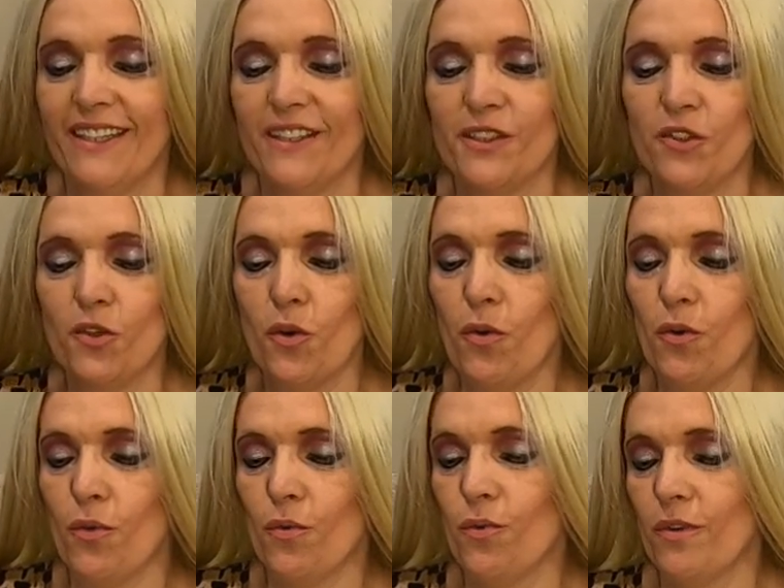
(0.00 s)

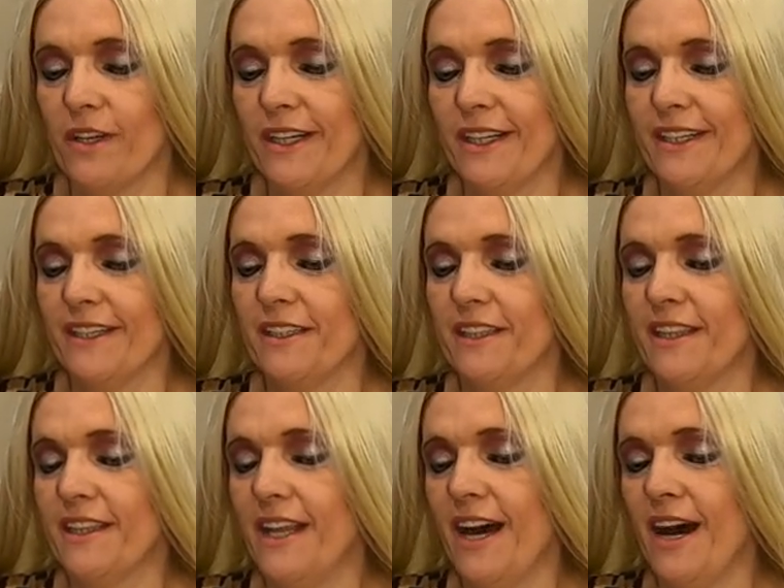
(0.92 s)
So
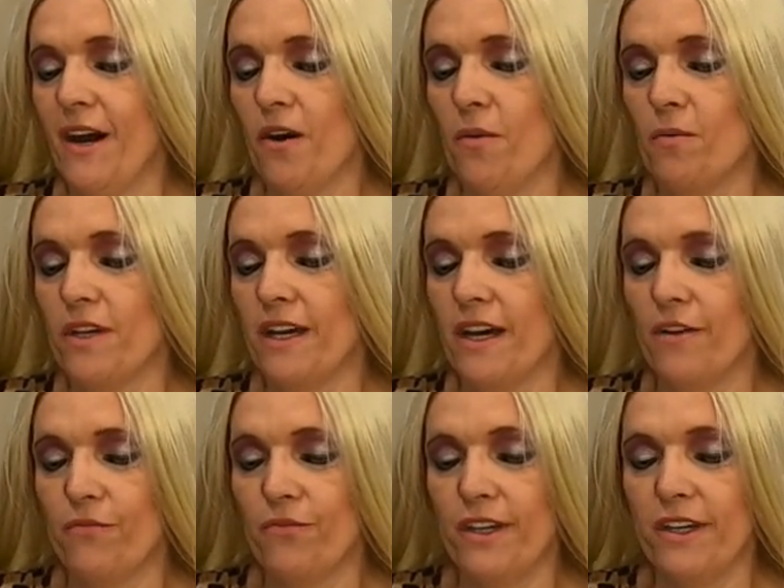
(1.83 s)
now we
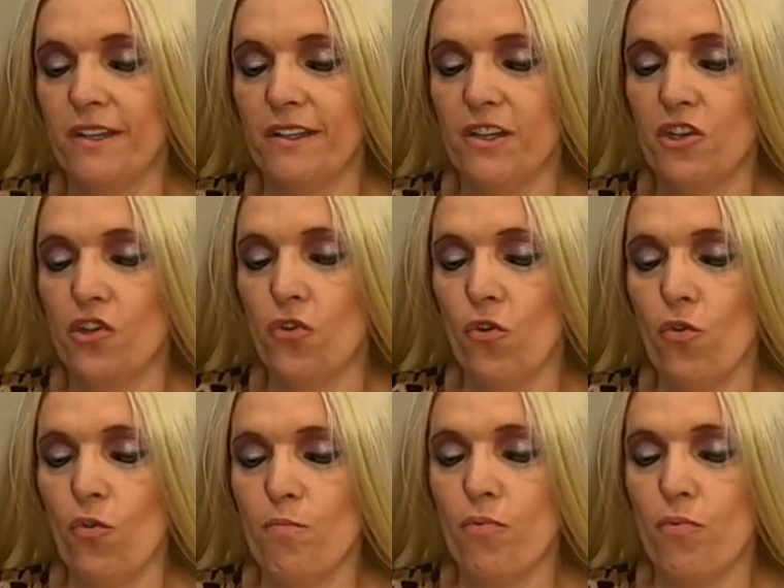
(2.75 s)
have here the No